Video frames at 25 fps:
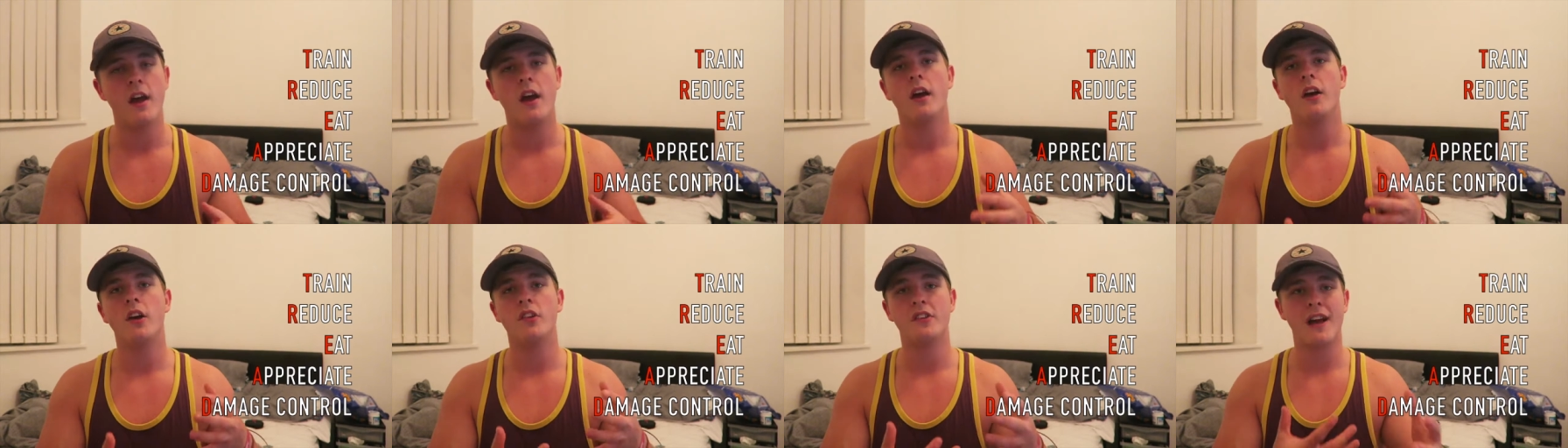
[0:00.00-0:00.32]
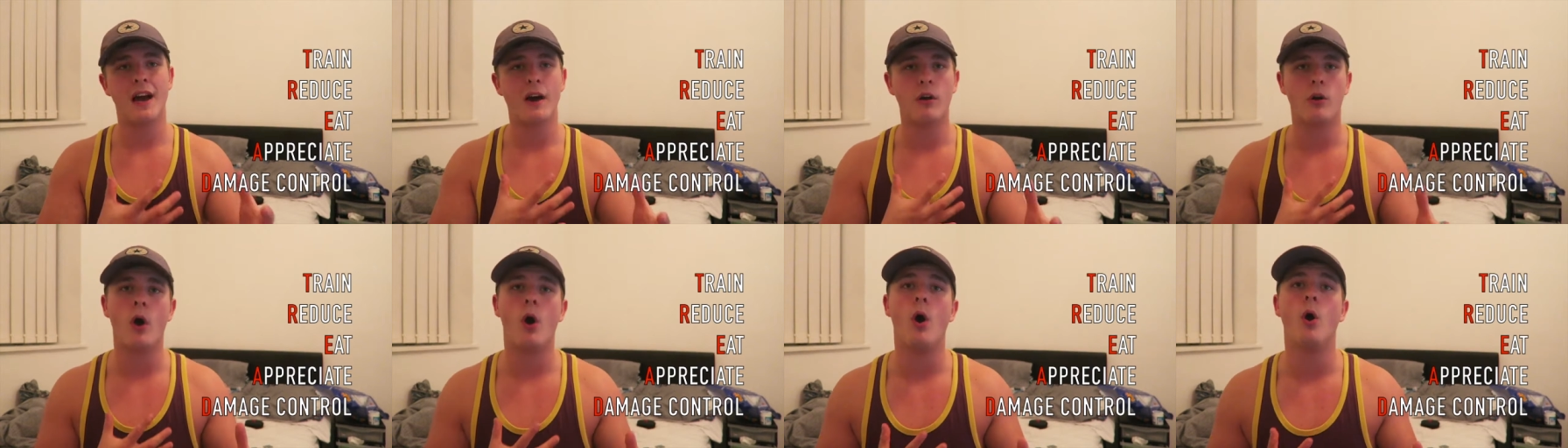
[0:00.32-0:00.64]
because
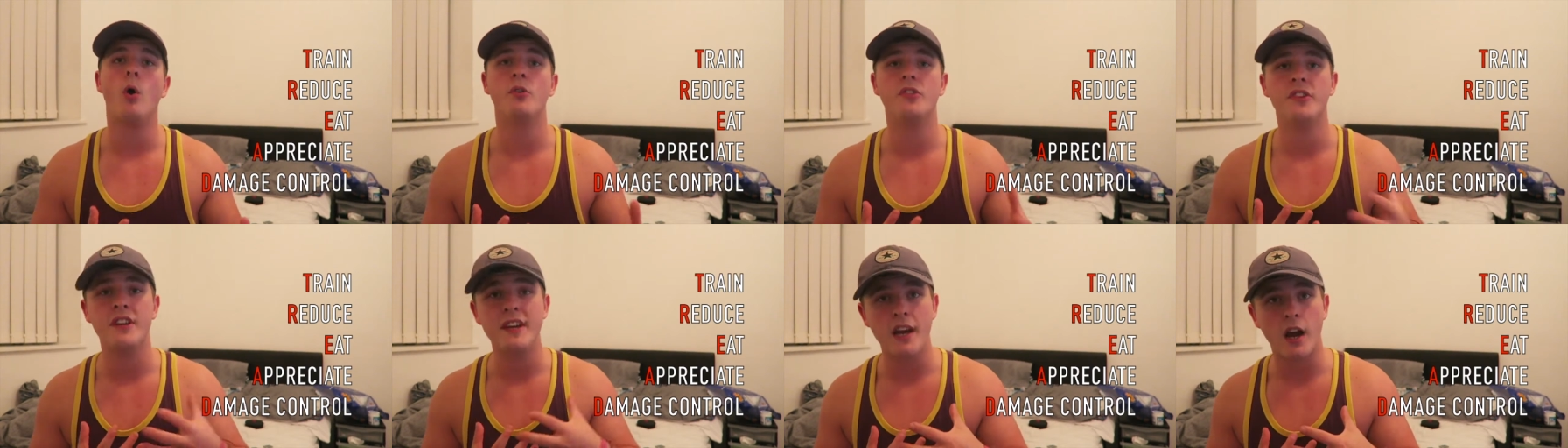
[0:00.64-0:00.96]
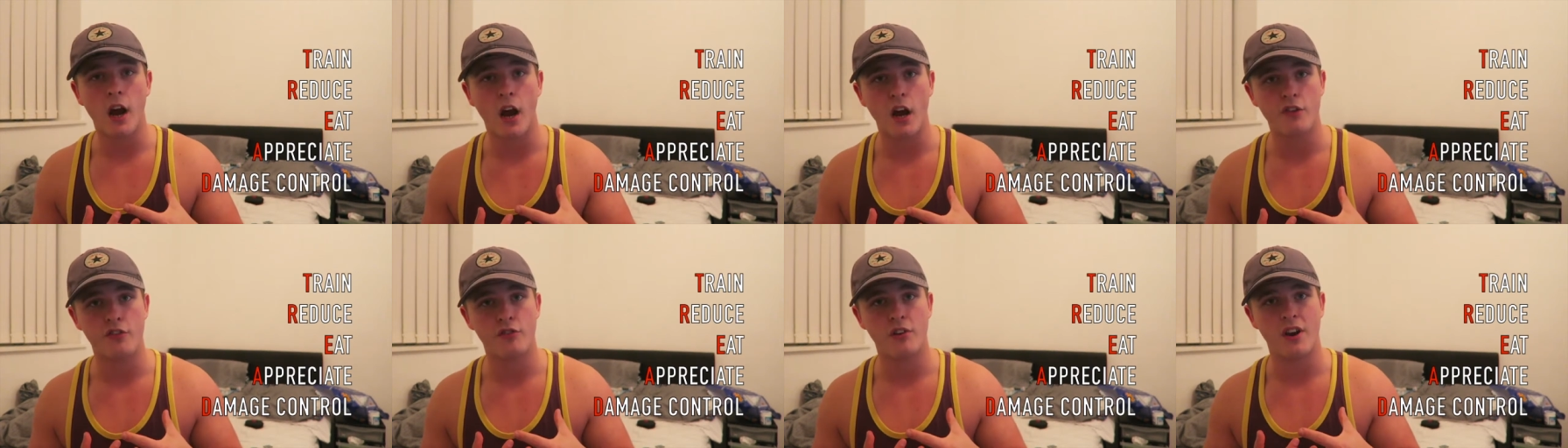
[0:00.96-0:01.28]
alcohol
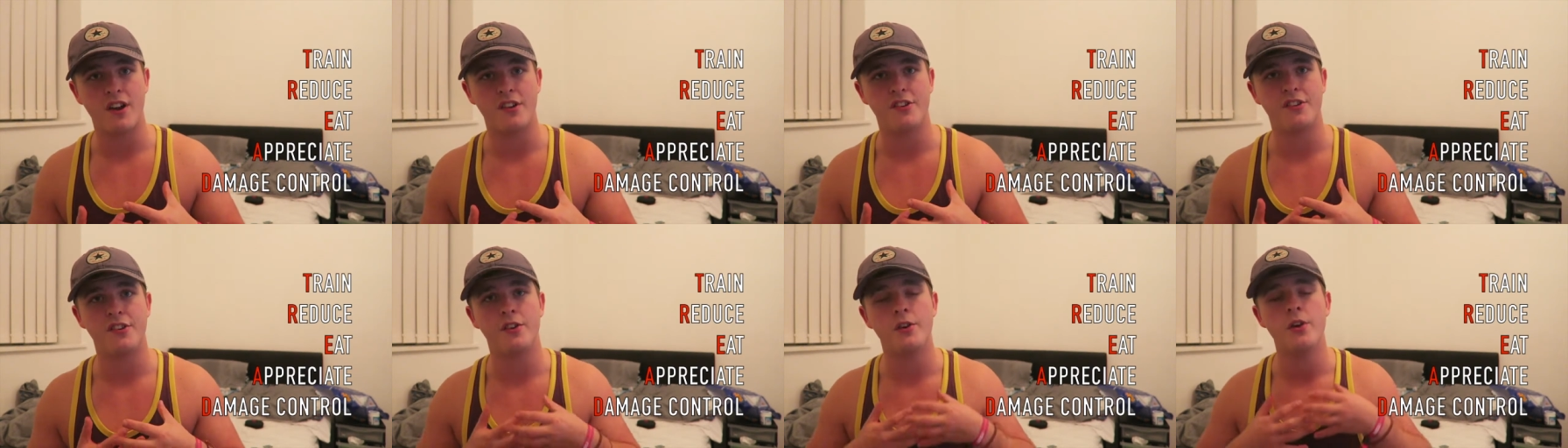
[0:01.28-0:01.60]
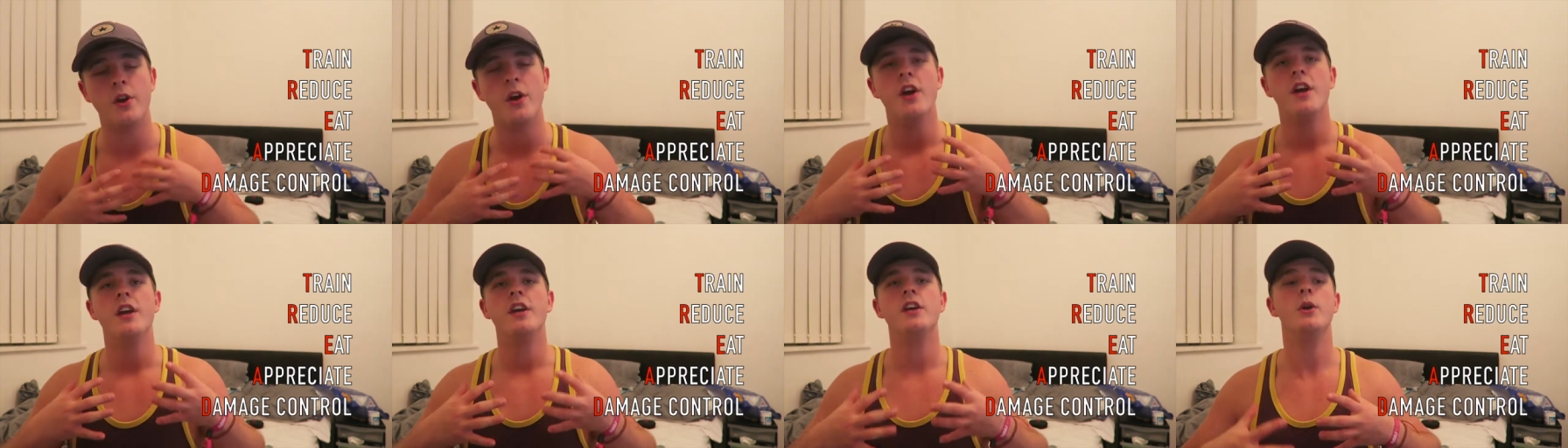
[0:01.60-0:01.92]
dehydrates
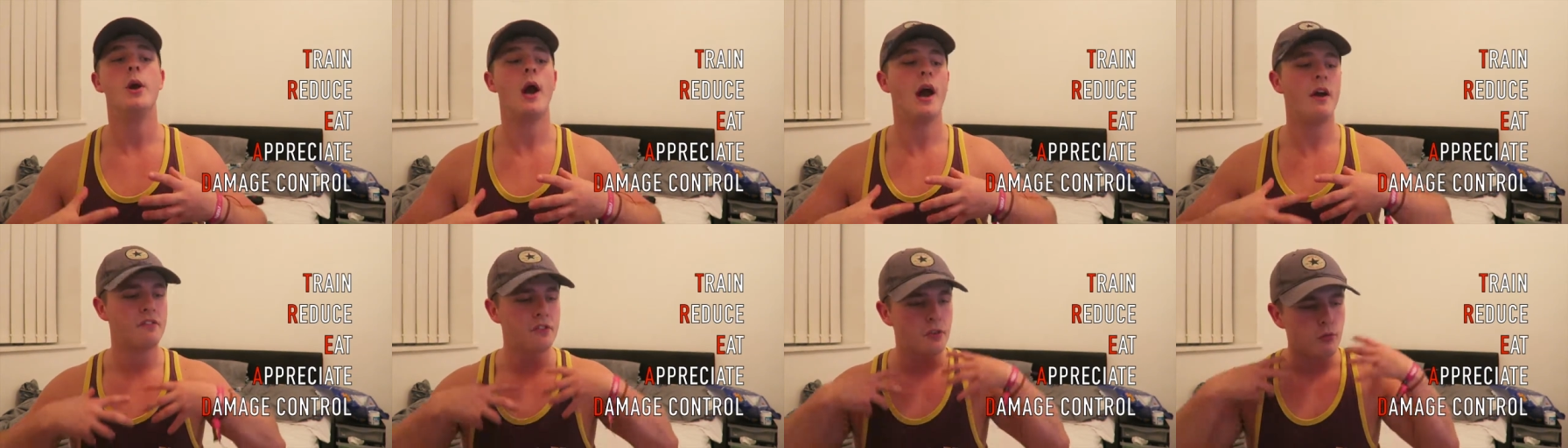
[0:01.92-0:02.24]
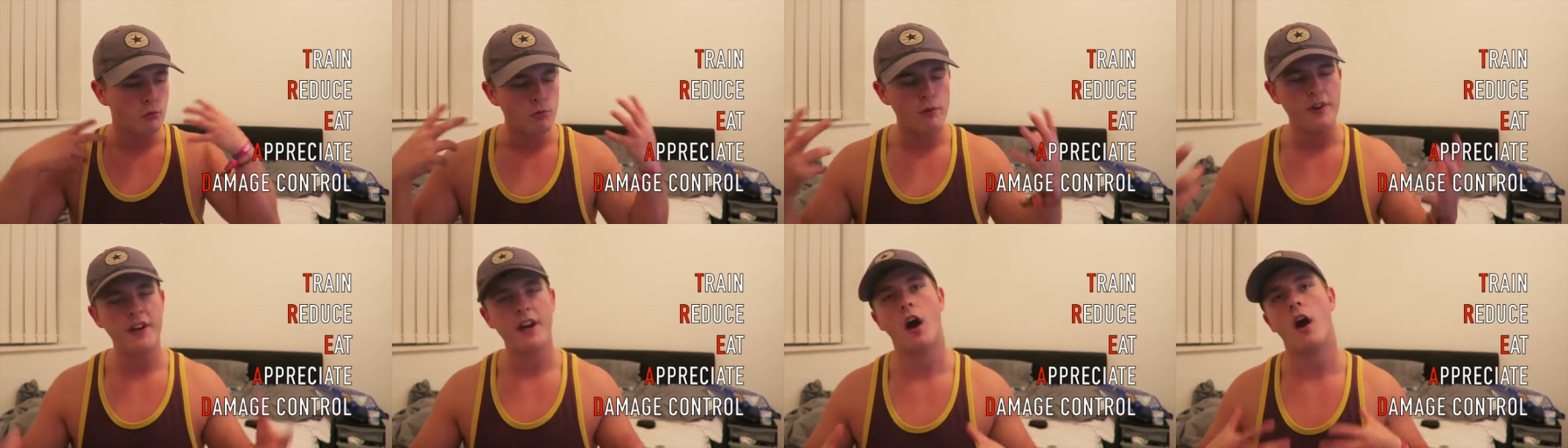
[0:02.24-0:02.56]
you, you have to
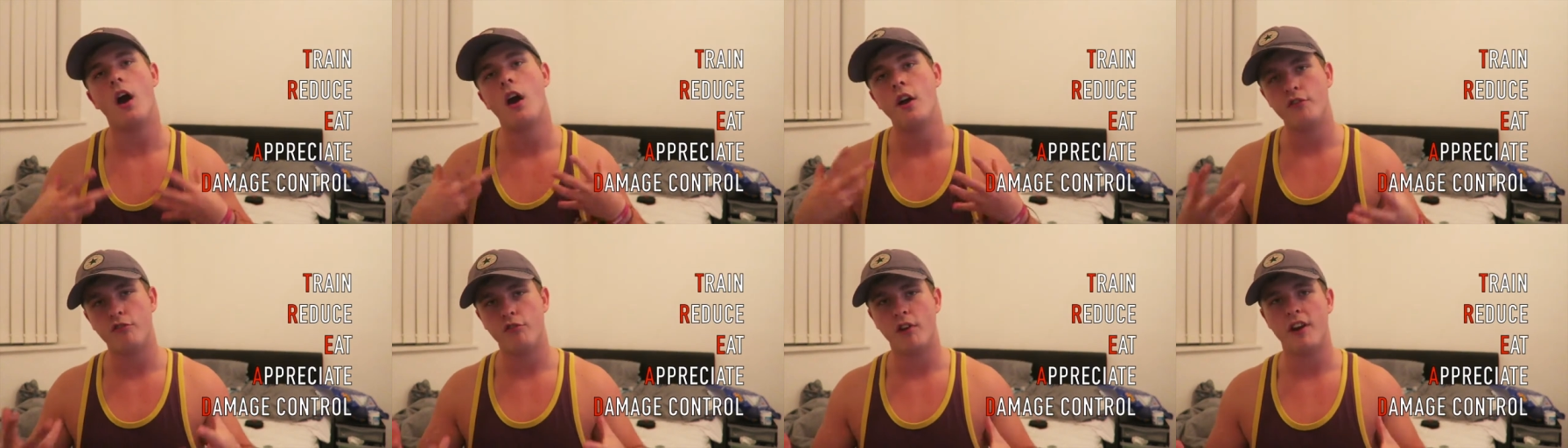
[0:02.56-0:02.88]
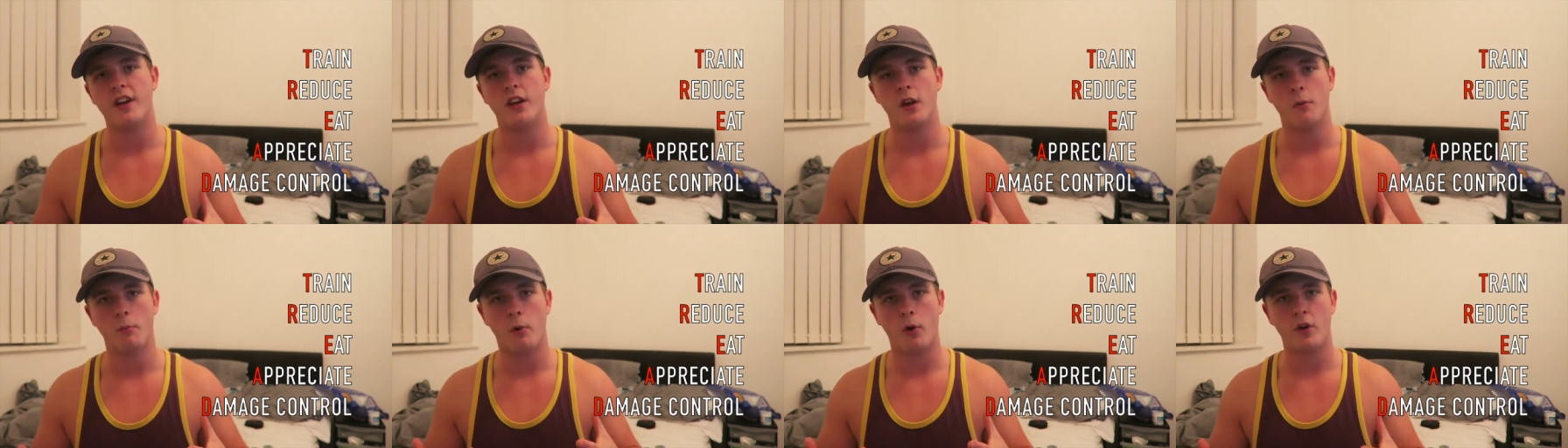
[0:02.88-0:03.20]

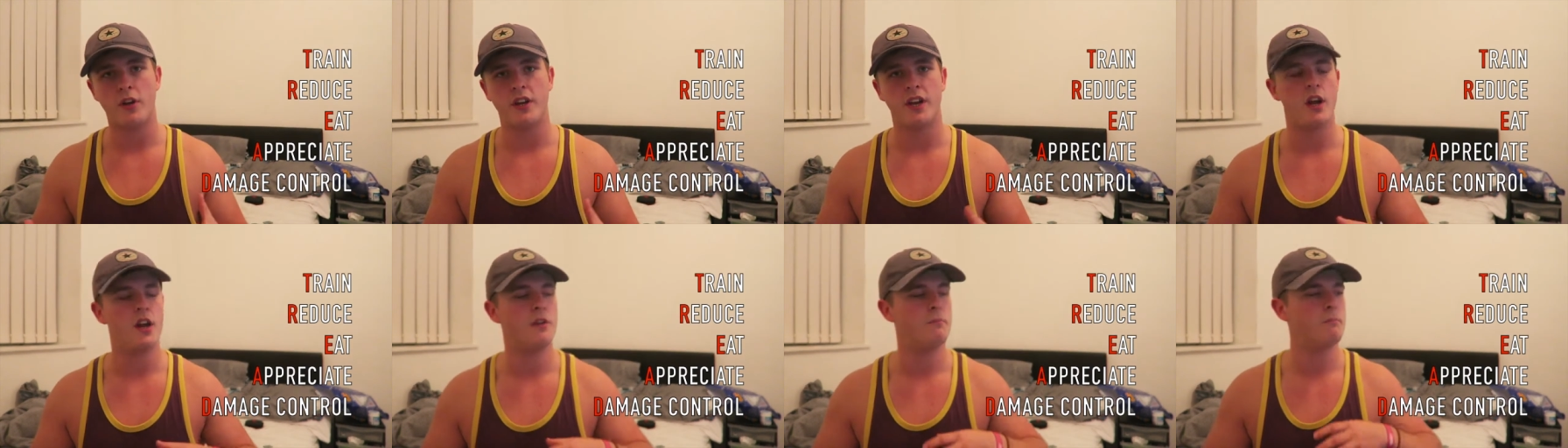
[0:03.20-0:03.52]
rehydrate your body.